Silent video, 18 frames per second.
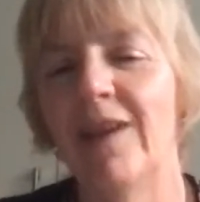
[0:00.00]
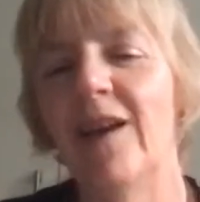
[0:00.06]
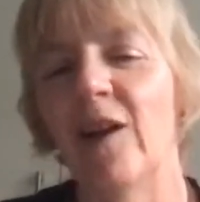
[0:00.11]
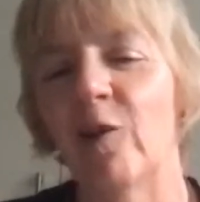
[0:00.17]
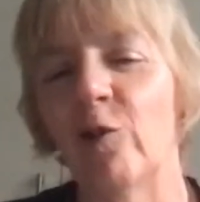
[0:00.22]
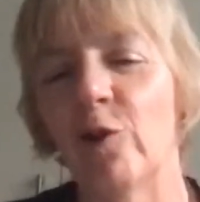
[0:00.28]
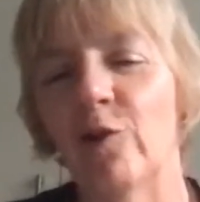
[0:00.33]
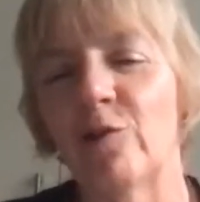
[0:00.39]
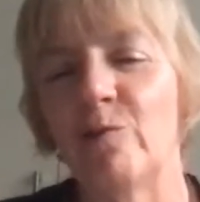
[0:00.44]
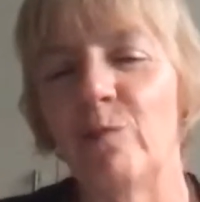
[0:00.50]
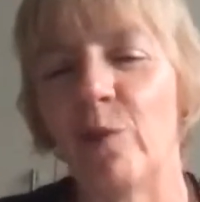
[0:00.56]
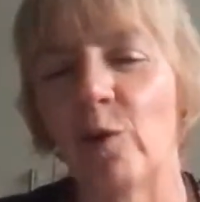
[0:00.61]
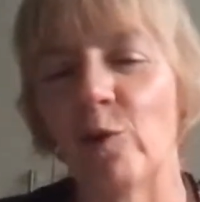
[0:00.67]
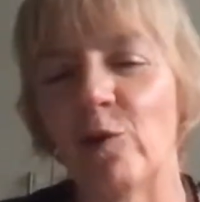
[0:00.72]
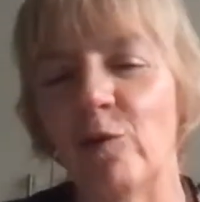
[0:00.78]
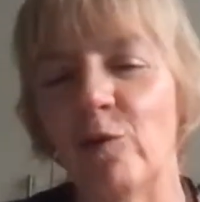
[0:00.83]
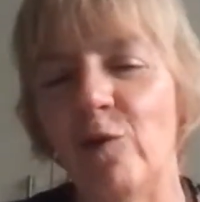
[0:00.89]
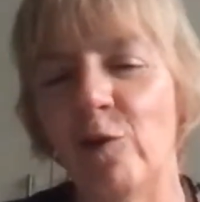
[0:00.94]
across
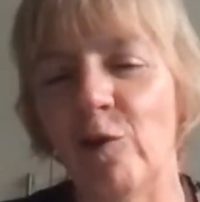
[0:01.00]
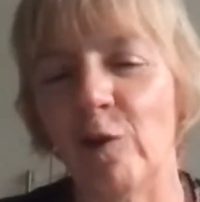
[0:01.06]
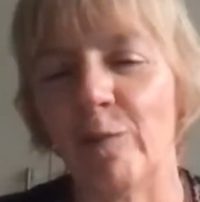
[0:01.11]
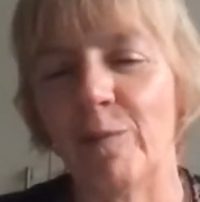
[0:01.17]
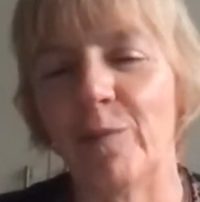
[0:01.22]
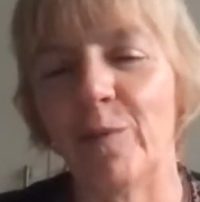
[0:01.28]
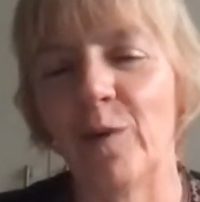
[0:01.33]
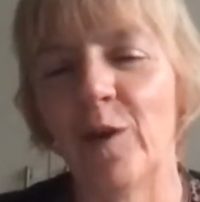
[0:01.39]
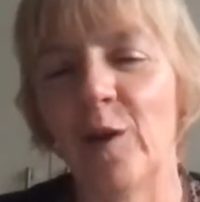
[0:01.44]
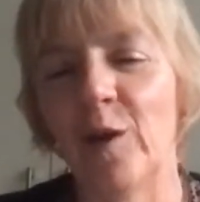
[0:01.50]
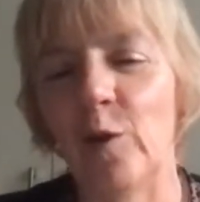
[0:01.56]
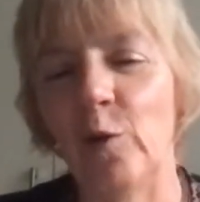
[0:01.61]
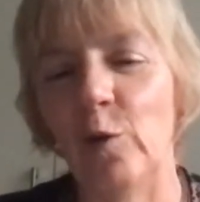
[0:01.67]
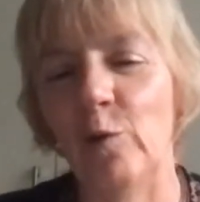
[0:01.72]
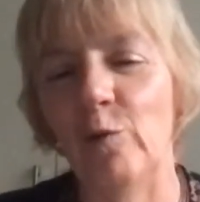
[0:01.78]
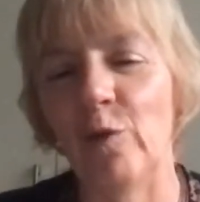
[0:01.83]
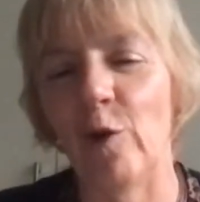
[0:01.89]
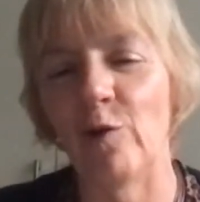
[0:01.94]
most of Europe,
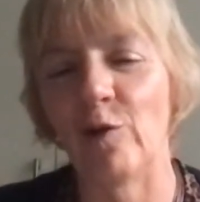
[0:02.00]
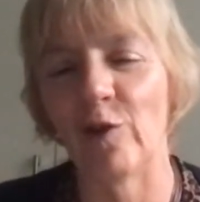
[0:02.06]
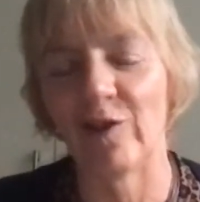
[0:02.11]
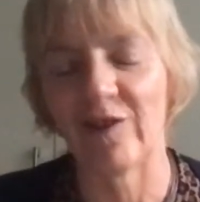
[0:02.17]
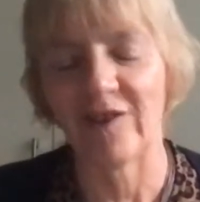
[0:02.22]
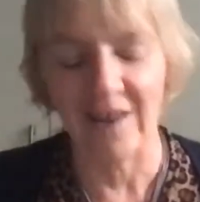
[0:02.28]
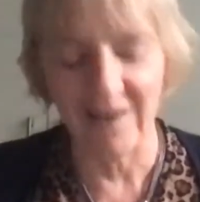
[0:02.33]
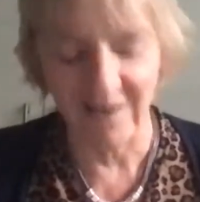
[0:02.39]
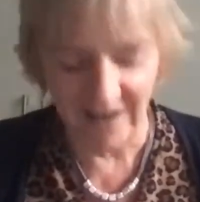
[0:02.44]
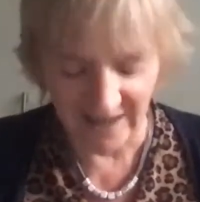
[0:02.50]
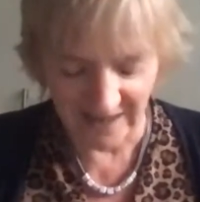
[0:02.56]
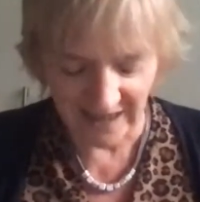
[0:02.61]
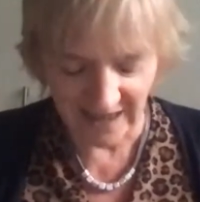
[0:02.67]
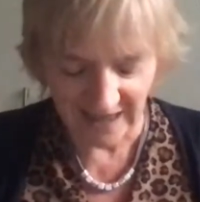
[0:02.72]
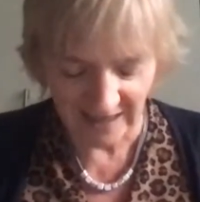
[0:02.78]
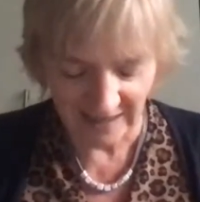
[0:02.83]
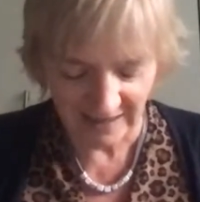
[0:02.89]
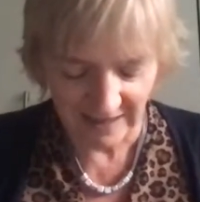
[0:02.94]
who vote on Sundays,
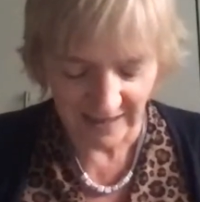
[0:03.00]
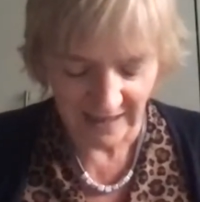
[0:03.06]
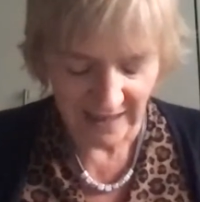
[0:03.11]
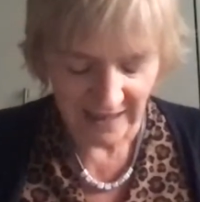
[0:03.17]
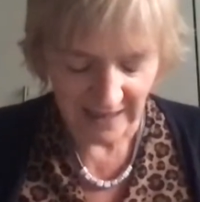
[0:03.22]
it is.